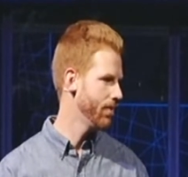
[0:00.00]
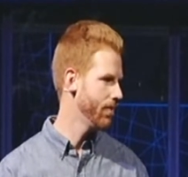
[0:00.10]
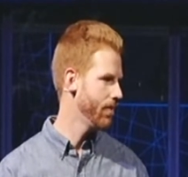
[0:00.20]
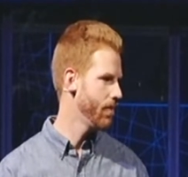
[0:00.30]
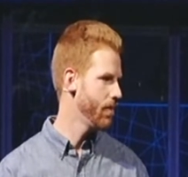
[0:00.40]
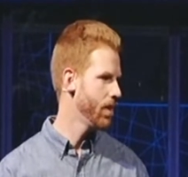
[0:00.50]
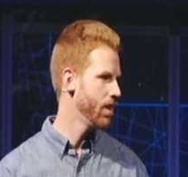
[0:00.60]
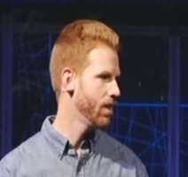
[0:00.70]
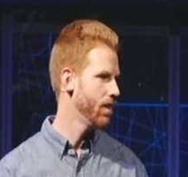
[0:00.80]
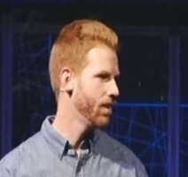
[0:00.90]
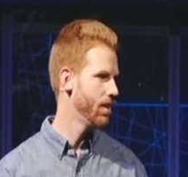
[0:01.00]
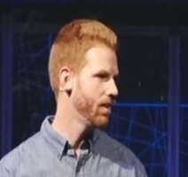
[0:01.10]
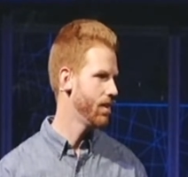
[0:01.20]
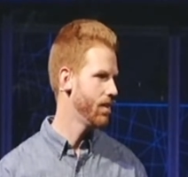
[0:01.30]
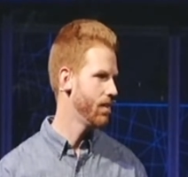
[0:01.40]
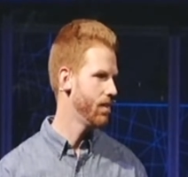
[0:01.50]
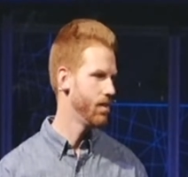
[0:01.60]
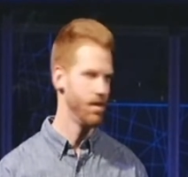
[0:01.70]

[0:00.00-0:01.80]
No one is speaking in this clip.